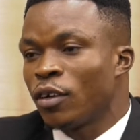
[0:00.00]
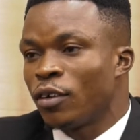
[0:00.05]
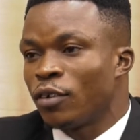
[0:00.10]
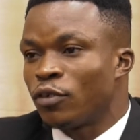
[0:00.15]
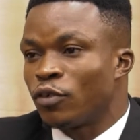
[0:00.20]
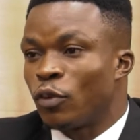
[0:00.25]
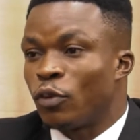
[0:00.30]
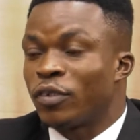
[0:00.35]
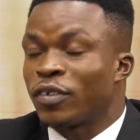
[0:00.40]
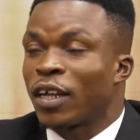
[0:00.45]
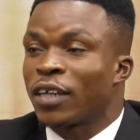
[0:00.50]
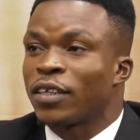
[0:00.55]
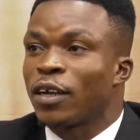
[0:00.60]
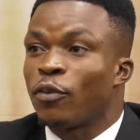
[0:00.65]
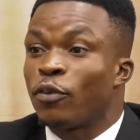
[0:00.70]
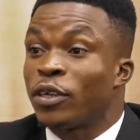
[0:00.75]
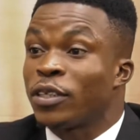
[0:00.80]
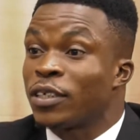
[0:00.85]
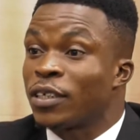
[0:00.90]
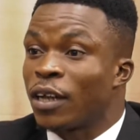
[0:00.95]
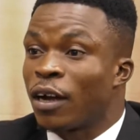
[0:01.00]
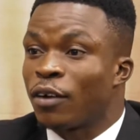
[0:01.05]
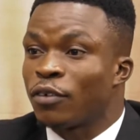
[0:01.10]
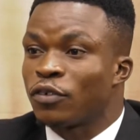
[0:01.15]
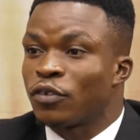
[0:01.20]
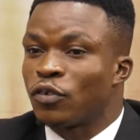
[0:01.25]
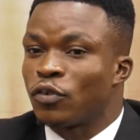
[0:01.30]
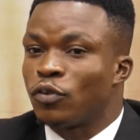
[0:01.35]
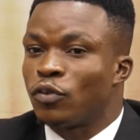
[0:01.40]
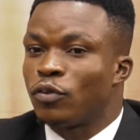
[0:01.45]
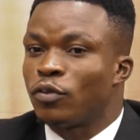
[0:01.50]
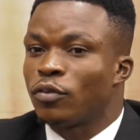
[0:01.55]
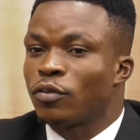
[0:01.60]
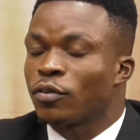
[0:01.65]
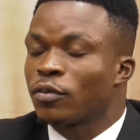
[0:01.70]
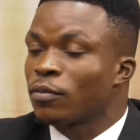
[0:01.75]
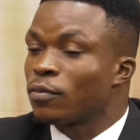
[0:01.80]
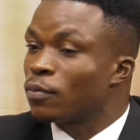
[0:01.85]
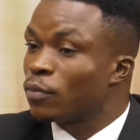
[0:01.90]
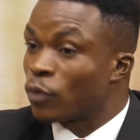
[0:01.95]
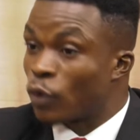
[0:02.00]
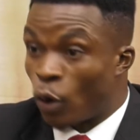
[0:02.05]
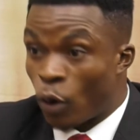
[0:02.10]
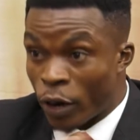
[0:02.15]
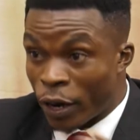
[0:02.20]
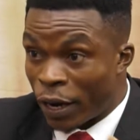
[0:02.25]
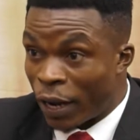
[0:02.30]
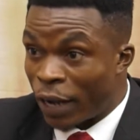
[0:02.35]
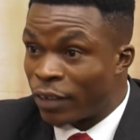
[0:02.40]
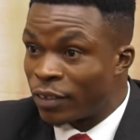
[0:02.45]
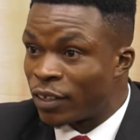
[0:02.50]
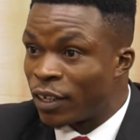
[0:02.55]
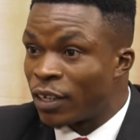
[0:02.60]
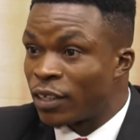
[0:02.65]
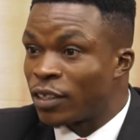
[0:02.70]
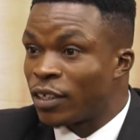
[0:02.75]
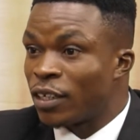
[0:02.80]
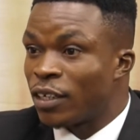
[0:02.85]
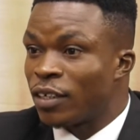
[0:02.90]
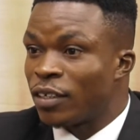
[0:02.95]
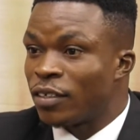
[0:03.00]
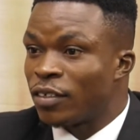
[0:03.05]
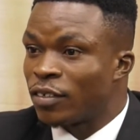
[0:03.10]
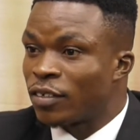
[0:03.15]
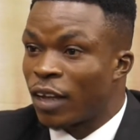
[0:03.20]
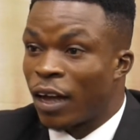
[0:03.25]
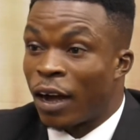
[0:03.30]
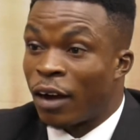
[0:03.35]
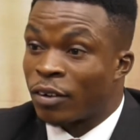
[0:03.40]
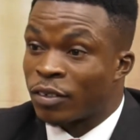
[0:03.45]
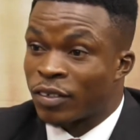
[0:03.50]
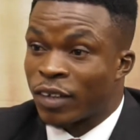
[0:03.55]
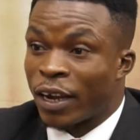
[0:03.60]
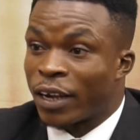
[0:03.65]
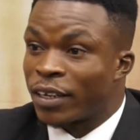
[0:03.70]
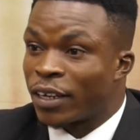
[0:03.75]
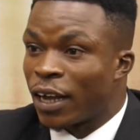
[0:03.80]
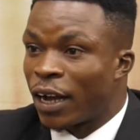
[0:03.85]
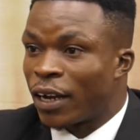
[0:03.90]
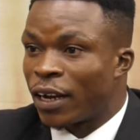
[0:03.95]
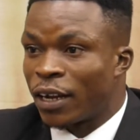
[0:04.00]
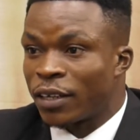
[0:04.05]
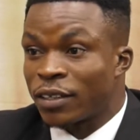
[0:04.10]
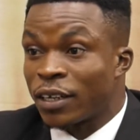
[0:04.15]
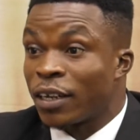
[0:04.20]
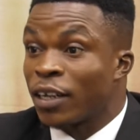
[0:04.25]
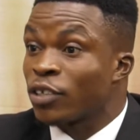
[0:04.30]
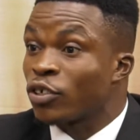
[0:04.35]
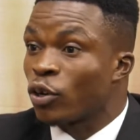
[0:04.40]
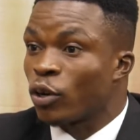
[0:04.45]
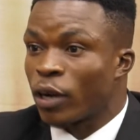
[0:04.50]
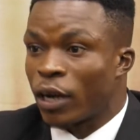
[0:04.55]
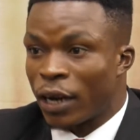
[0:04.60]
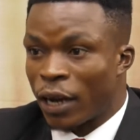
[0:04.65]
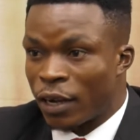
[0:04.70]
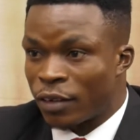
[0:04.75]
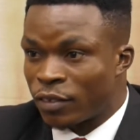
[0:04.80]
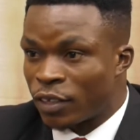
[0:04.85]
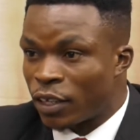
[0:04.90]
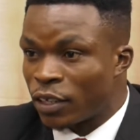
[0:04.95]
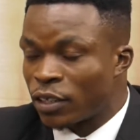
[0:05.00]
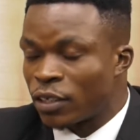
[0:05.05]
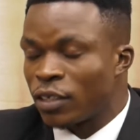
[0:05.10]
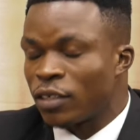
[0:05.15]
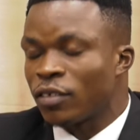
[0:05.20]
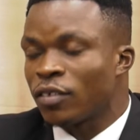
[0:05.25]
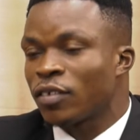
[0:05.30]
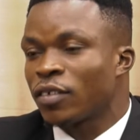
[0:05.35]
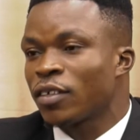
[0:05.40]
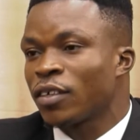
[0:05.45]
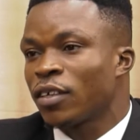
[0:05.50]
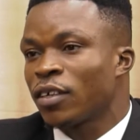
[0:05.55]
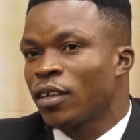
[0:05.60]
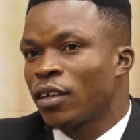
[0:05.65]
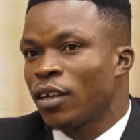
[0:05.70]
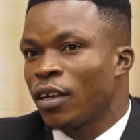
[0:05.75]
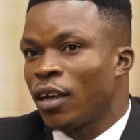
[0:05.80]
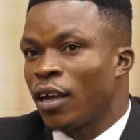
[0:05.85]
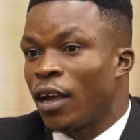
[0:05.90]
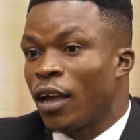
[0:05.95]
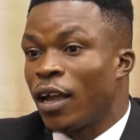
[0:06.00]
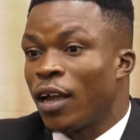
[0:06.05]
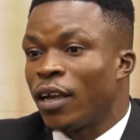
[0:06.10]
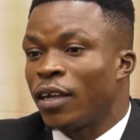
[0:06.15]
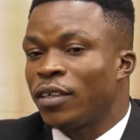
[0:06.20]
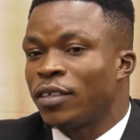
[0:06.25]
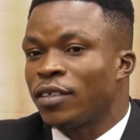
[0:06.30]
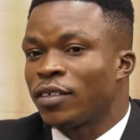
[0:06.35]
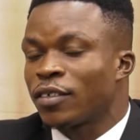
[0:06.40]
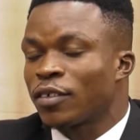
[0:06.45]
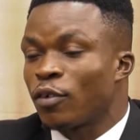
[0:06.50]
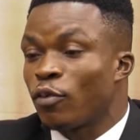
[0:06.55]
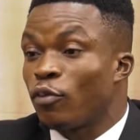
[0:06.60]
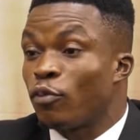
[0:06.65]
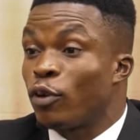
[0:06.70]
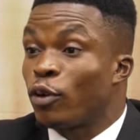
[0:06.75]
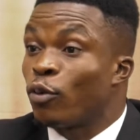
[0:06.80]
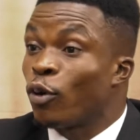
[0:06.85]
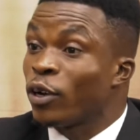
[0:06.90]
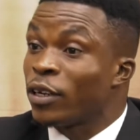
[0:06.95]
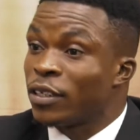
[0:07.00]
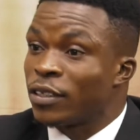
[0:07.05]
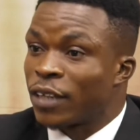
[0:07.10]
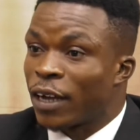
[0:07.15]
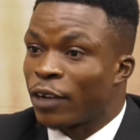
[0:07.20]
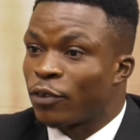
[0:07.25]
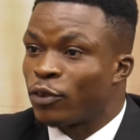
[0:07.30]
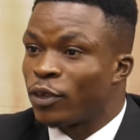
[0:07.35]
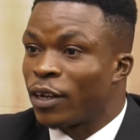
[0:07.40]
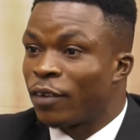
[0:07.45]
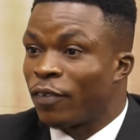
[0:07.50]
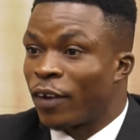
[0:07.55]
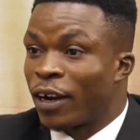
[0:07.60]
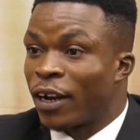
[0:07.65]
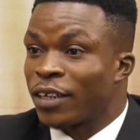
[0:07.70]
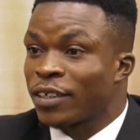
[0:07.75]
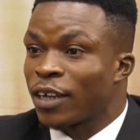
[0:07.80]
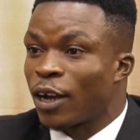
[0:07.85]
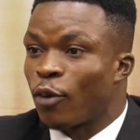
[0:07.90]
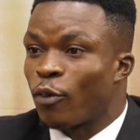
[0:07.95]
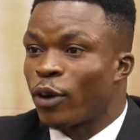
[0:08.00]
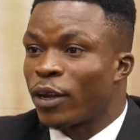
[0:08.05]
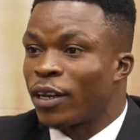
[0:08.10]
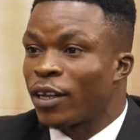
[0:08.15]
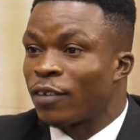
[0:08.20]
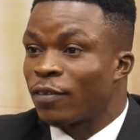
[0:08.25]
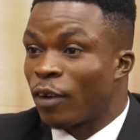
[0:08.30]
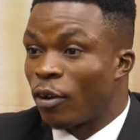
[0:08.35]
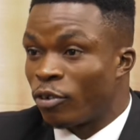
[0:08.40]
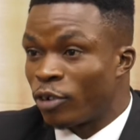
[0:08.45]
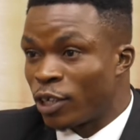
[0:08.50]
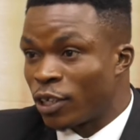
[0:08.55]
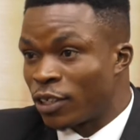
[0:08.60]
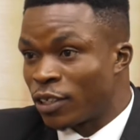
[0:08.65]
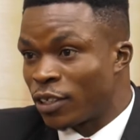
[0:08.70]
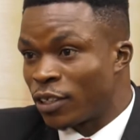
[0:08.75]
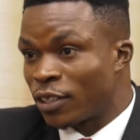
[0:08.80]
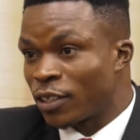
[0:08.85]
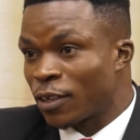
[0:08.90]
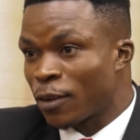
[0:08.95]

So we started reaching out to organizations outside Ghana, international organizations, and we got in touch with the Financial Awareness Foundation,